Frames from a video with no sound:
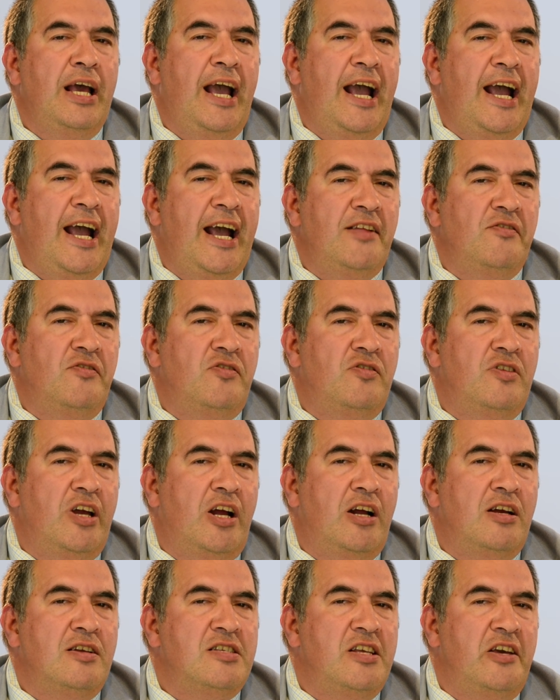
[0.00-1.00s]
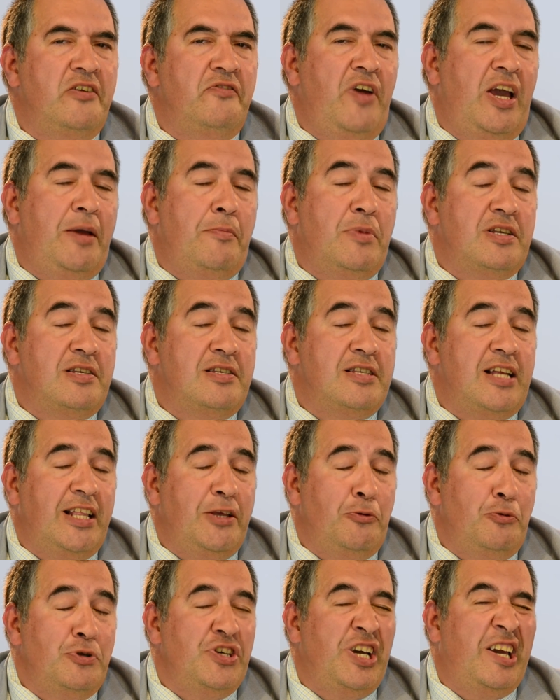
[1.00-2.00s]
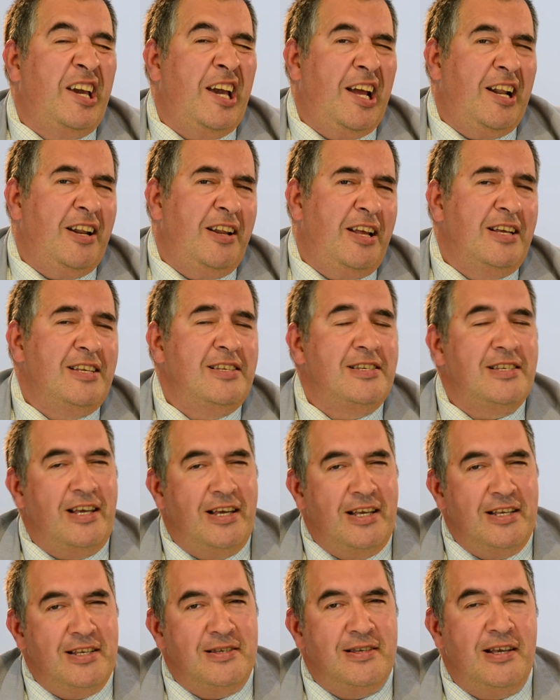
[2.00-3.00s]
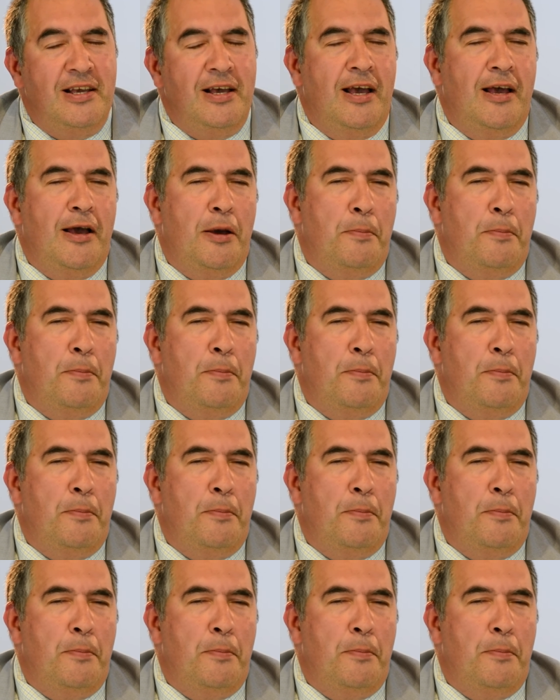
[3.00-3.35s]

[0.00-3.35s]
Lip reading: And there's the famous study, which again is